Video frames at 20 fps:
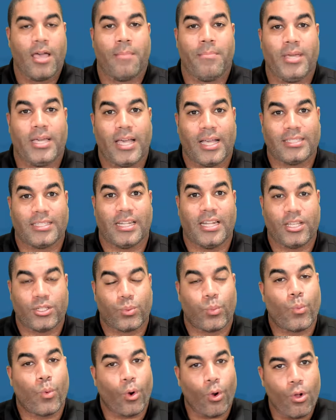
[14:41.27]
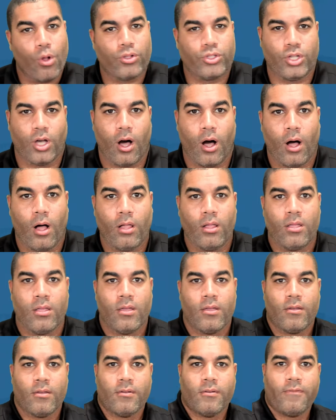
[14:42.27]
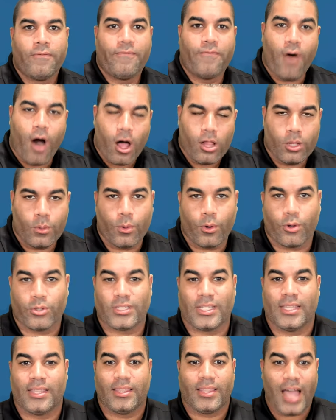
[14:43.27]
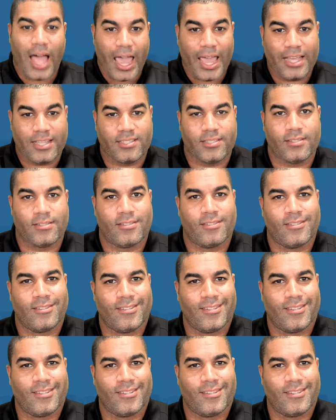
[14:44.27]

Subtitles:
because in this world, y'all, followers and likes